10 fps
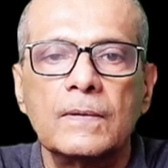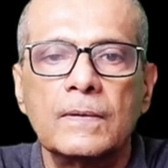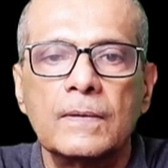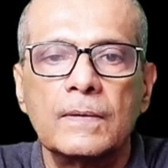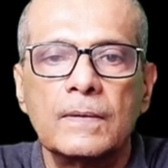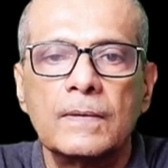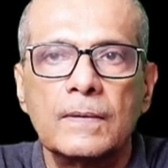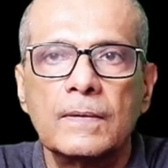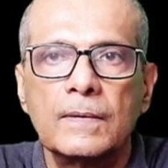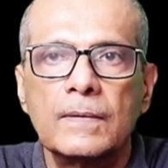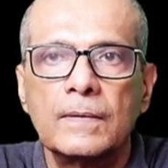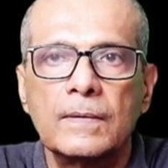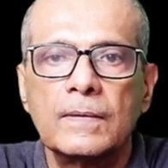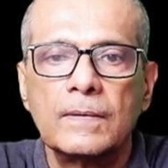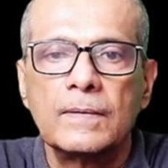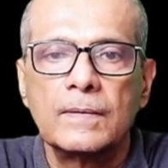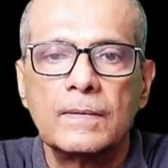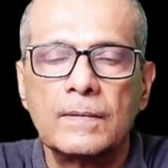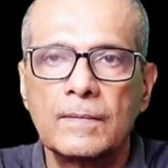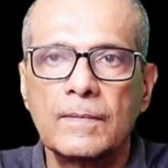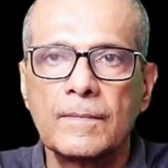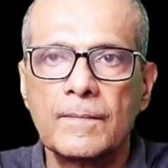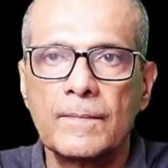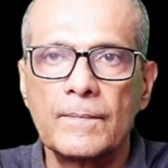Nothing is said.